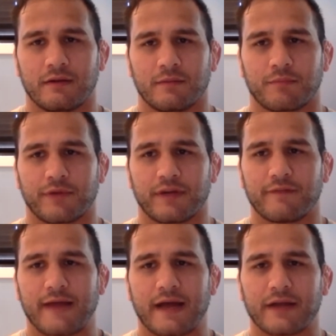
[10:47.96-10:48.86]
bringing
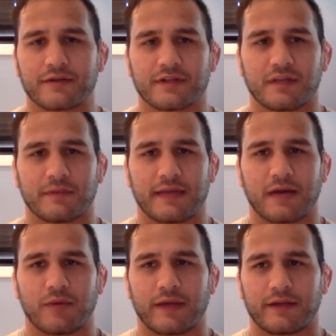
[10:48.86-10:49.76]
value to them in
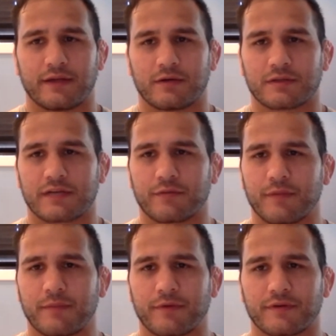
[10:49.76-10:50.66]
that way, because I remember